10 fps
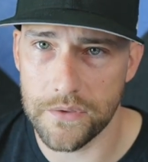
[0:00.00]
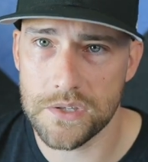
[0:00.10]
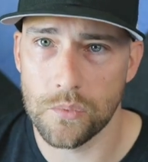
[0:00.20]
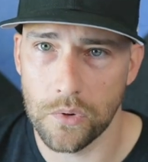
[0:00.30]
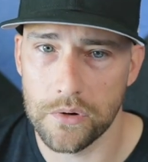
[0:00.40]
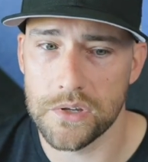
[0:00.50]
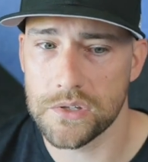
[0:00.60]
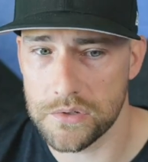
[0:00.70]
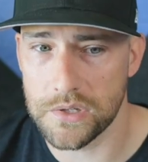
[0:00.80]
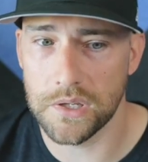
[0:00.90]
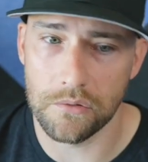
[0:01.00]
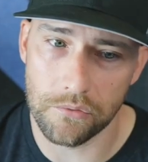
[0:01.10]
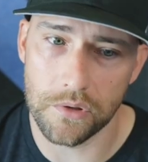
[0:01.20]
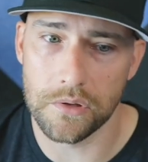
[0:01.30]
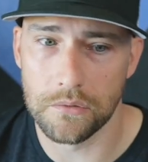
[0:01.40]
And this is where you start to get
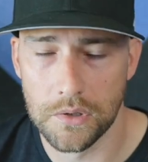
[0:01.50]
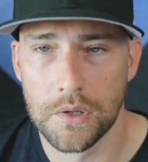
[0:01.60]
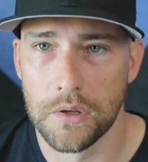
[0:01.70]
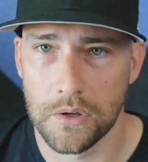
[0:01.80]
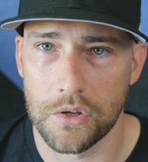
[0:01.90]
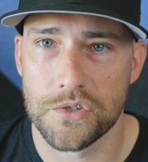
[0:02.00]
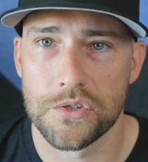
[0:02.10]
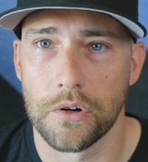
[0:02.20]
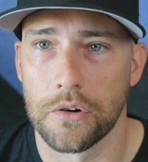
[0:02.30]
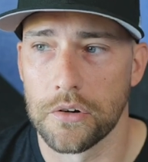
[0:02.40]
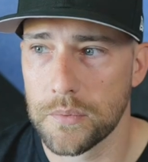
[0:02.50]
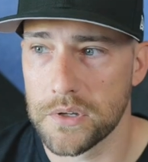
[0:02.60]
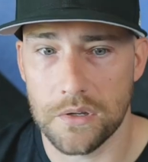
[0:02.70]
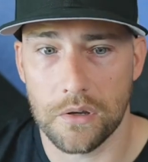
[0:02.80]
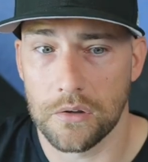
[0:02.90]
really concerned,
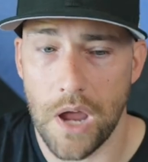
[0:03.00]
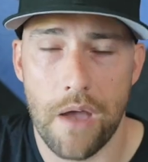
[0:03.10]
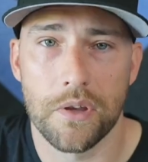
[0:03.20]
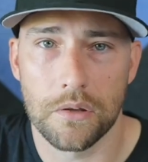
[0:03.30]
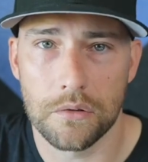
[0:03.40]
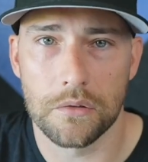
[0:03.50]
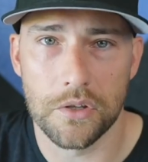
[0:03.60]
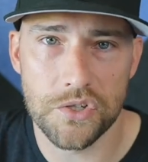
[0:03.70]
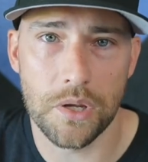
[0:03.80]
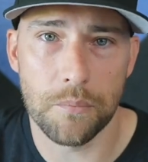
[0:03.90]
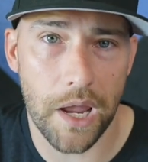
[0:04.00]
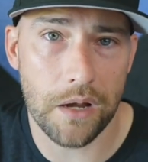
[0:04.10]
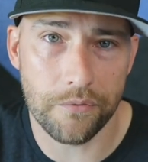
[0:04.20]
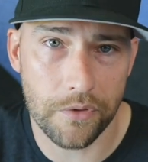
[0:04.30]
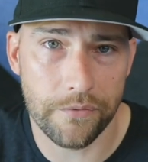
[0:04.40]
because you're having legit
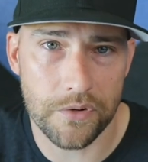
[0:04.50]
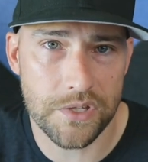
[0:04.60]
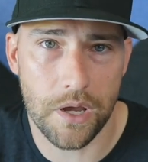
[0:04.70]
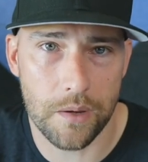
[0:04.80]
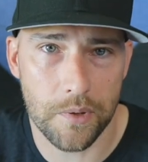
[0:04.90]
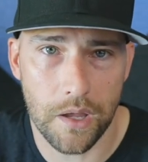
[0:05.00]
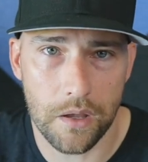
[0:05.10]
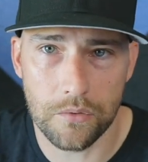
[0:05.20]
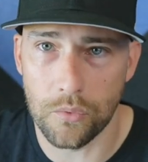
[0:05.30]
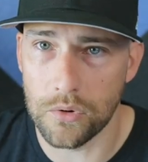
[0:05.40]
pain for the first time again,